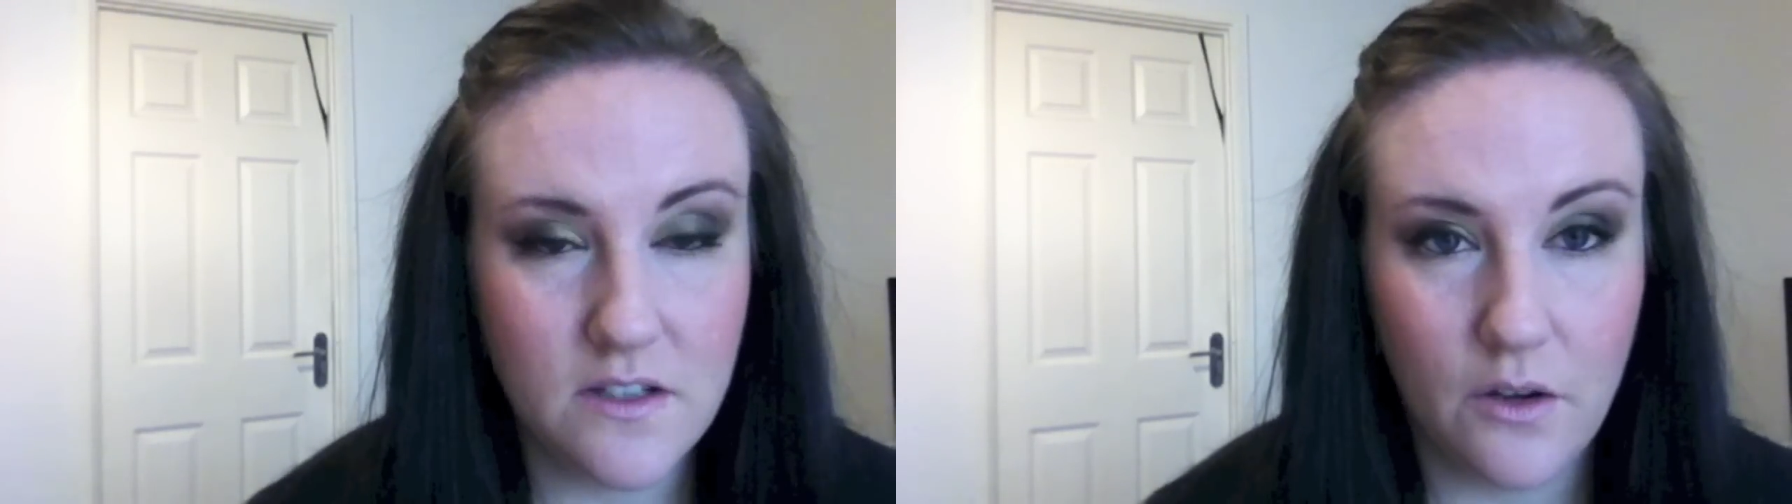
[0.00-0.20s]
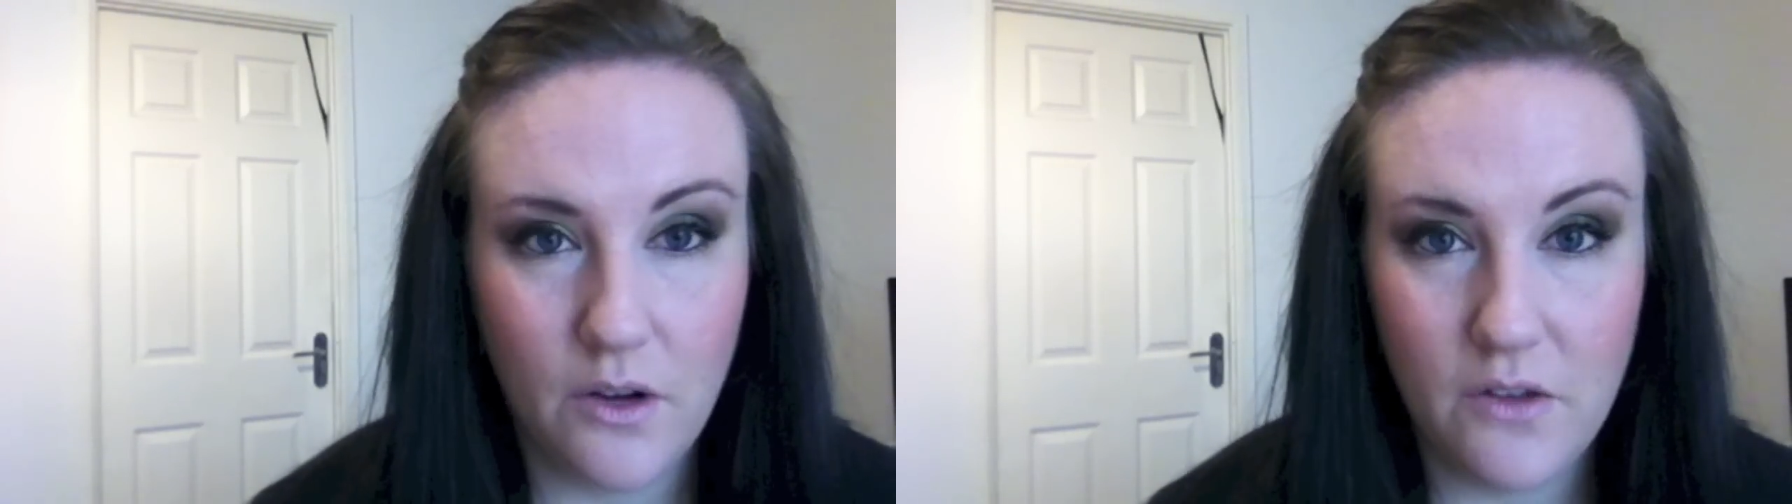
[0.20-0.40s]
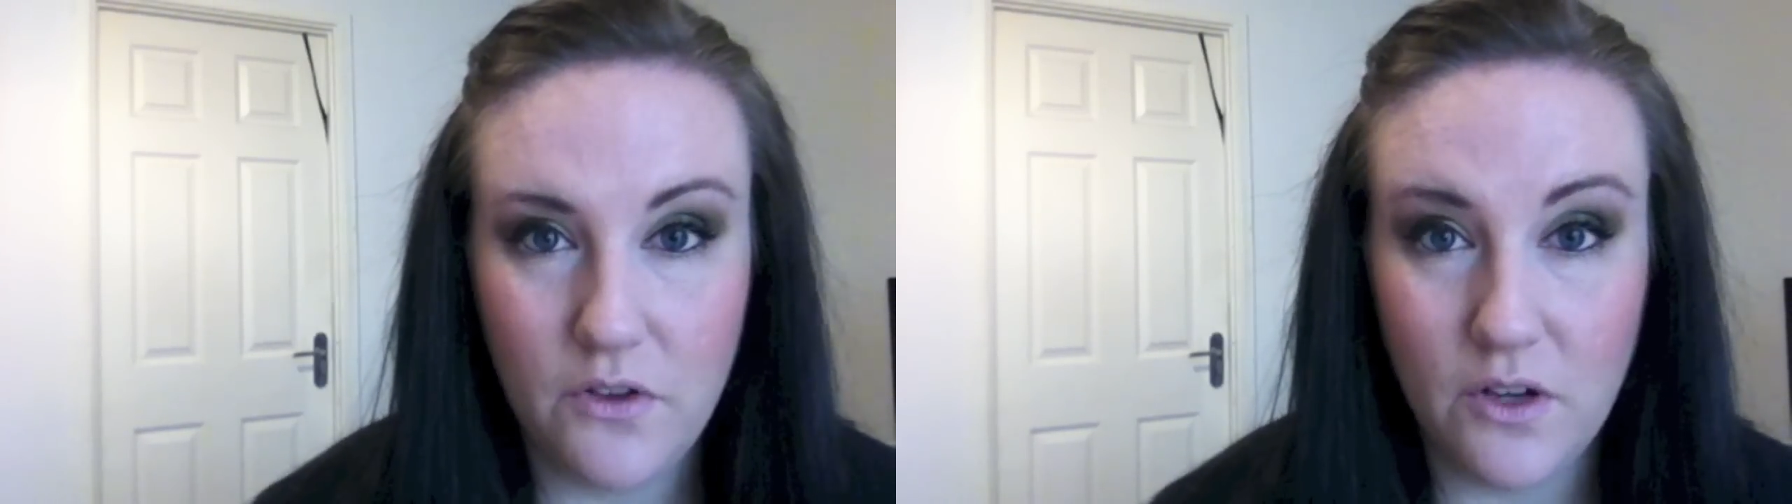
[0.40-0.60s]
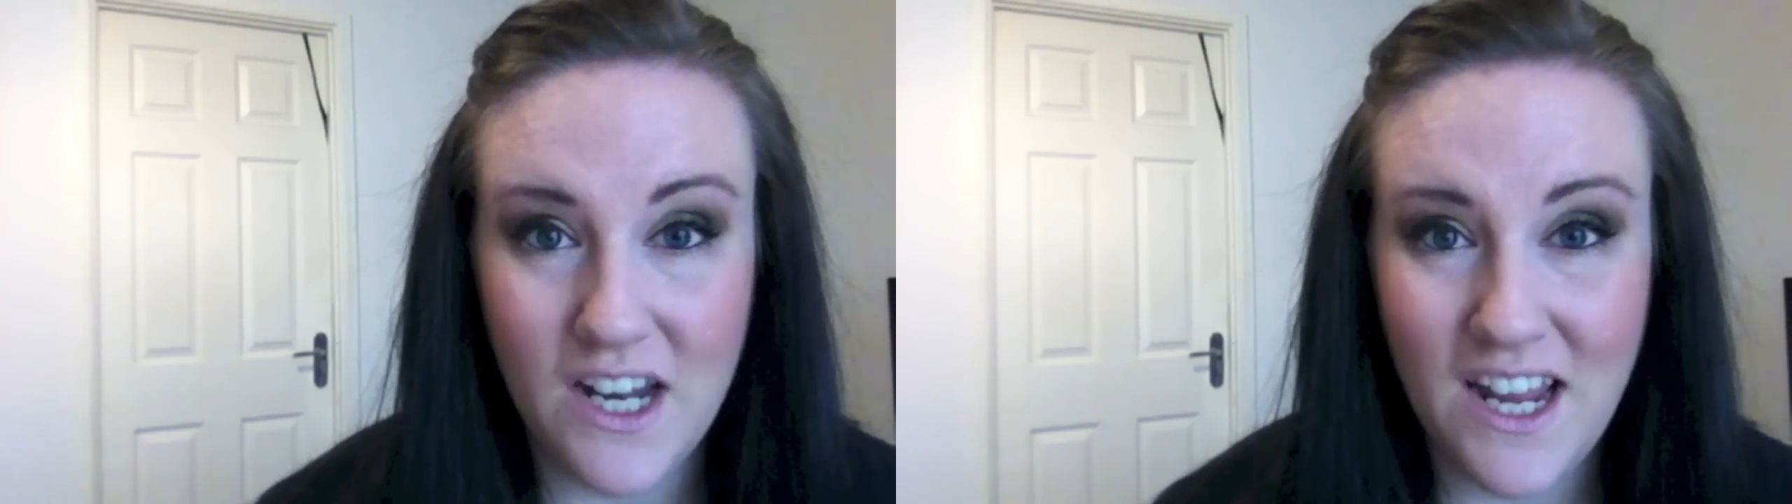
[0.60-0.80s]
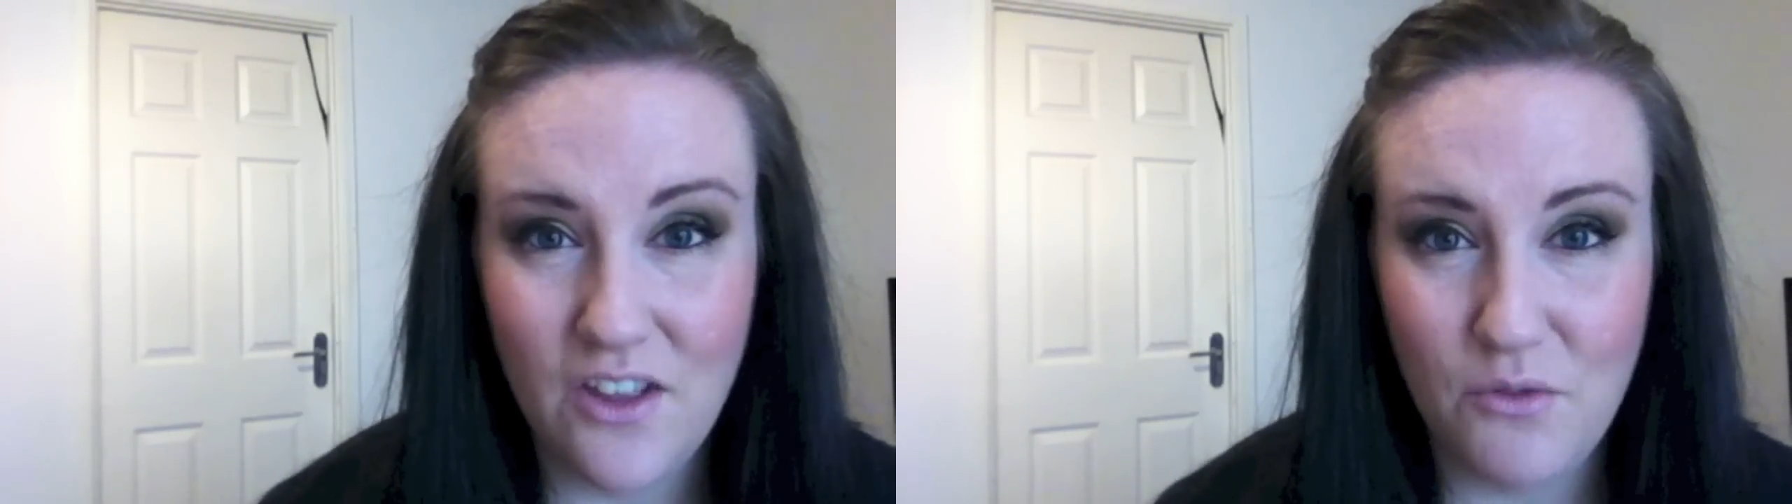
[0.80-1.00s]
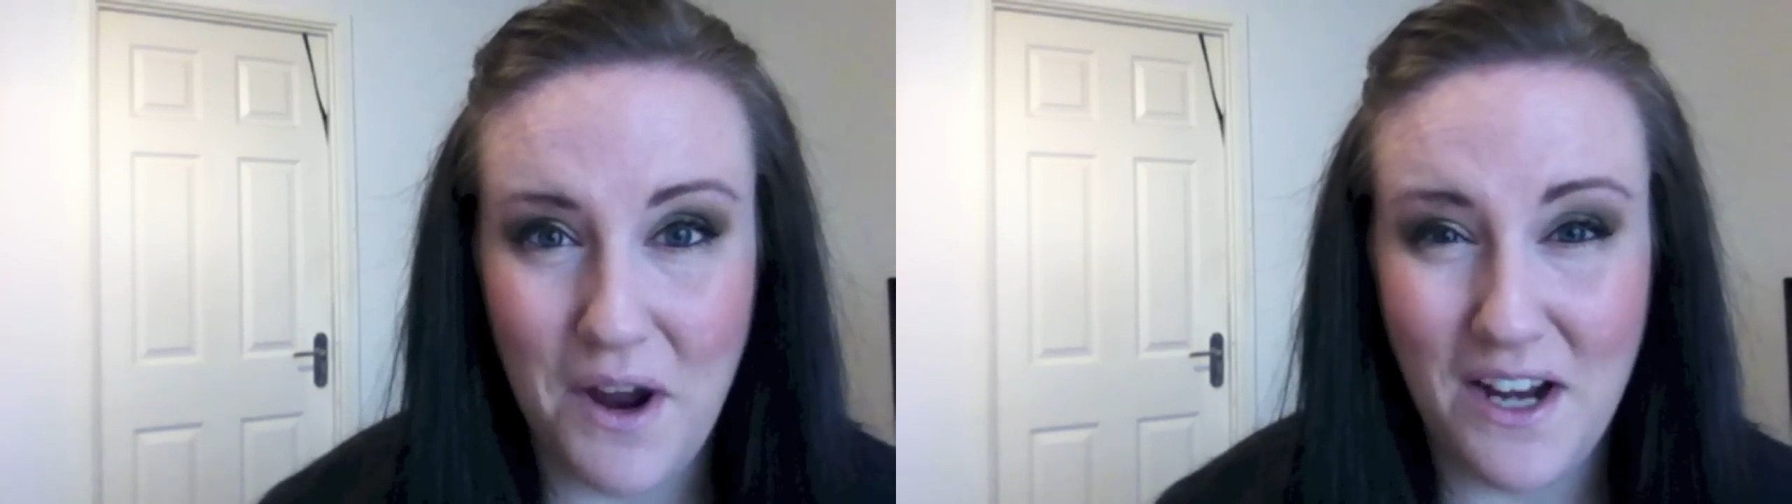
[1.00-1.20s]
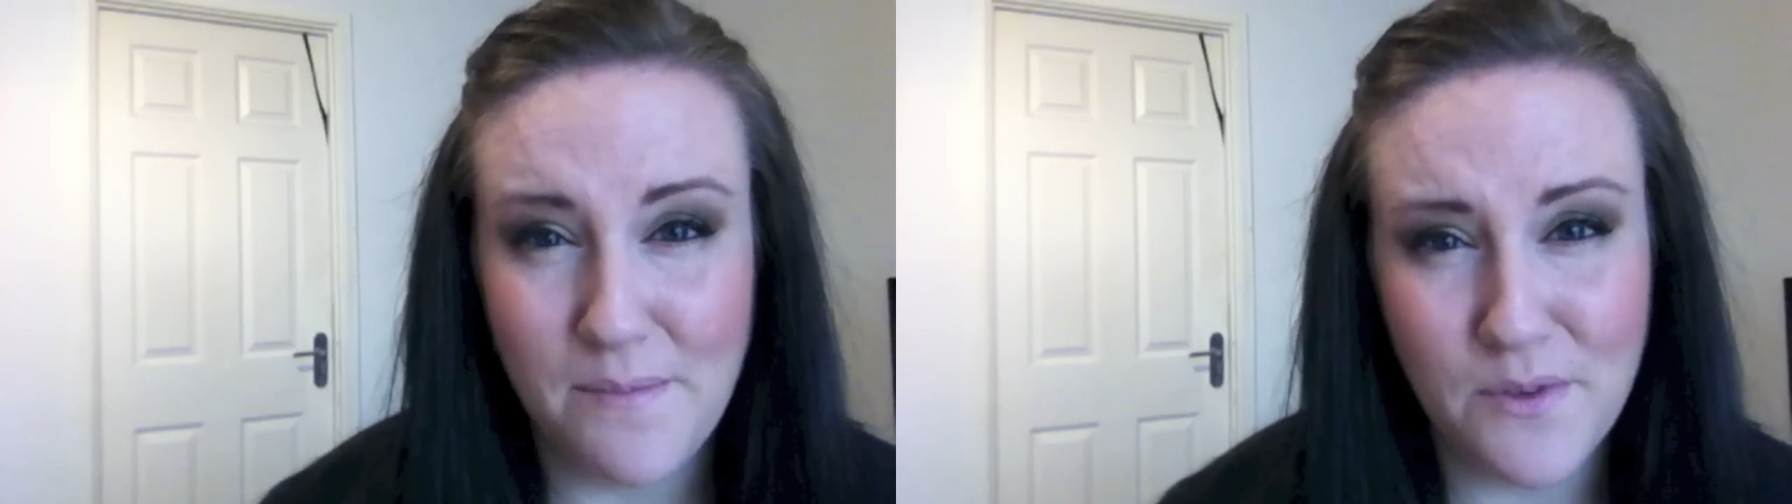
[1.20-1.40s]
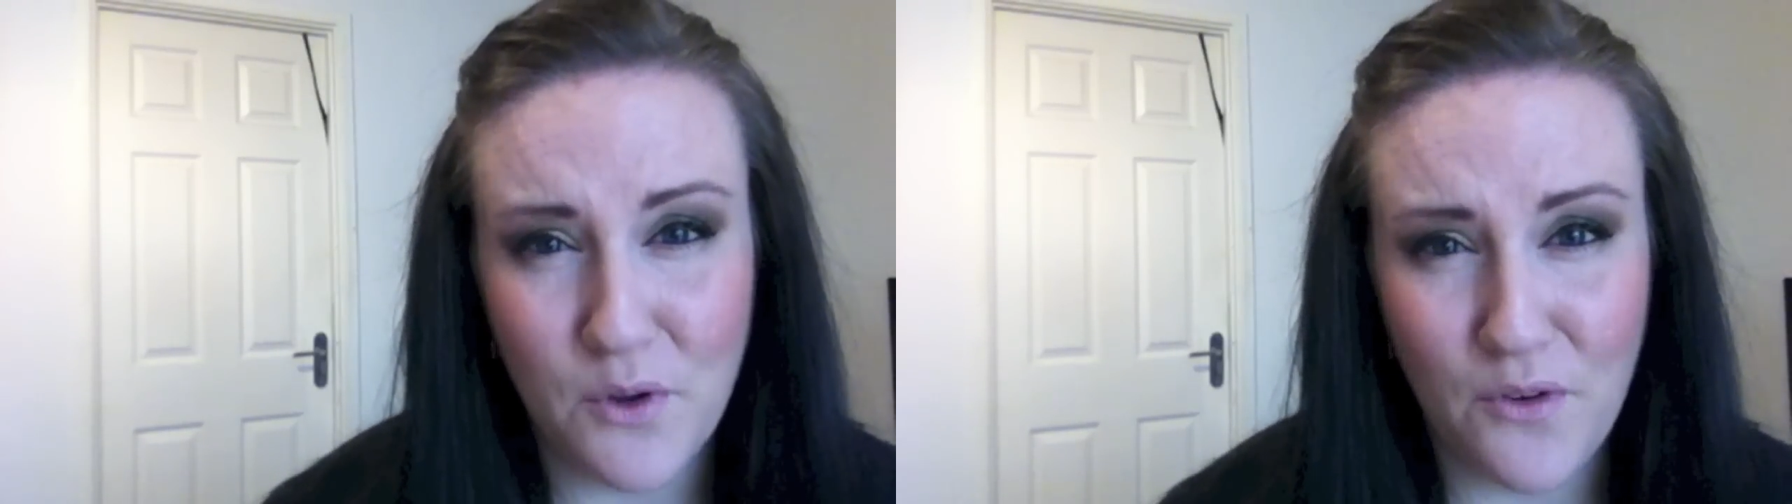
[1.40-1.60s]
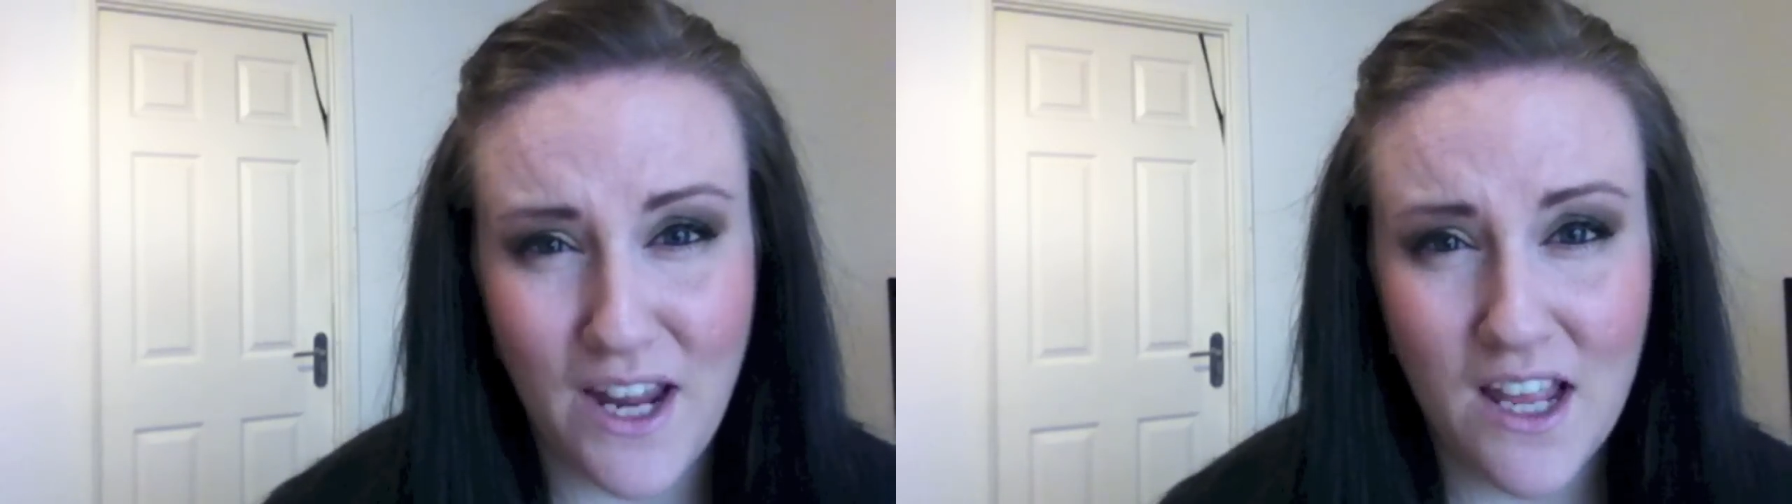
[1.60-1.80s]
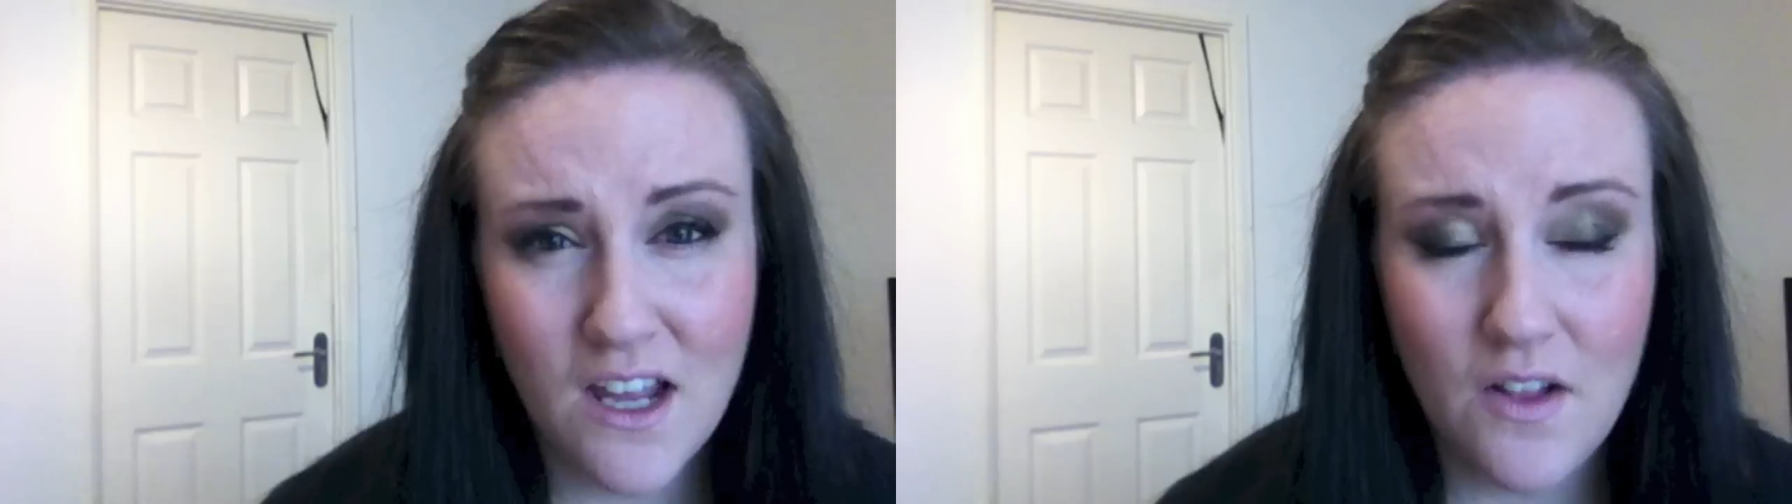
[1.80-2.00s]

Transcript: so if you can hear the rain, I'm sorry.